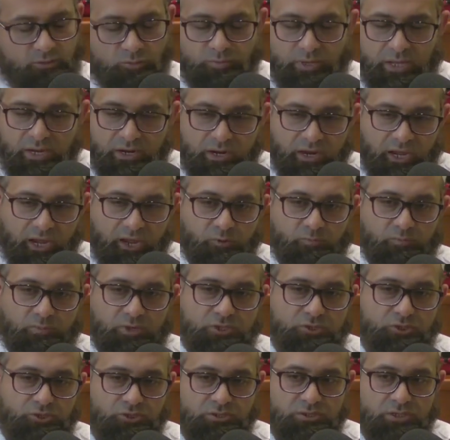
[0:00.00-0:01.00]
No matter how
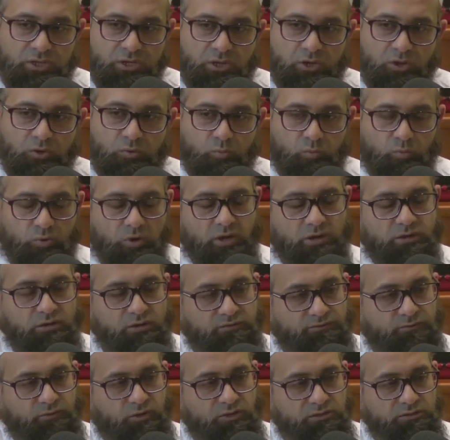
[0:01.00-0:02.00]
much
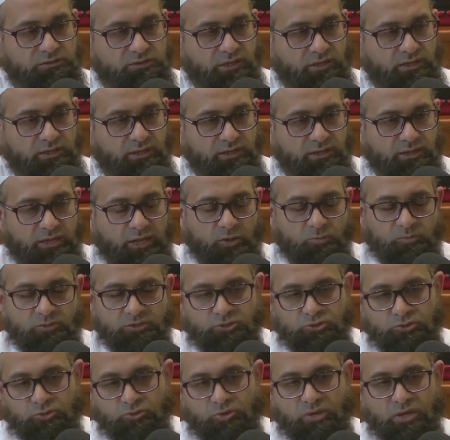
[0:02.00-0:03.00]
water falls on it, how
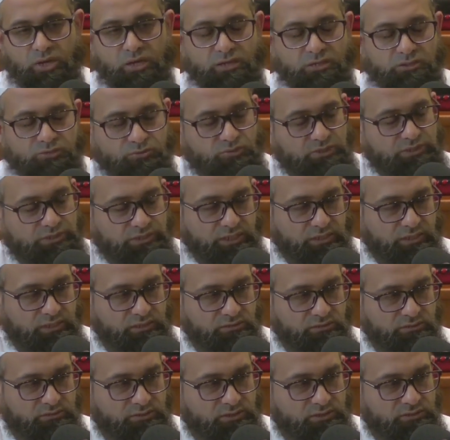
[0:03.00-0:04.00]
much Quran is
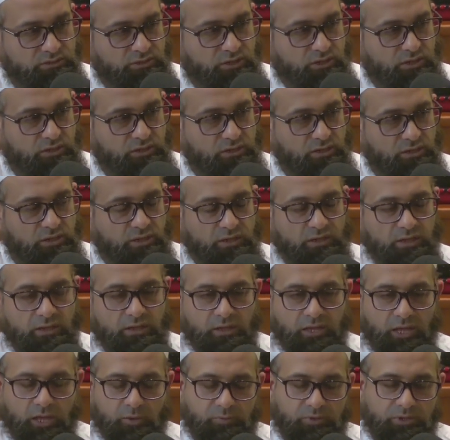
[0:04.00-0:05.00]
recited to this heart,
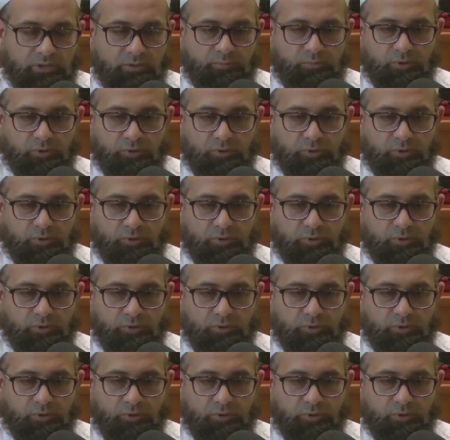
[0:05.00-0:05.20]
how many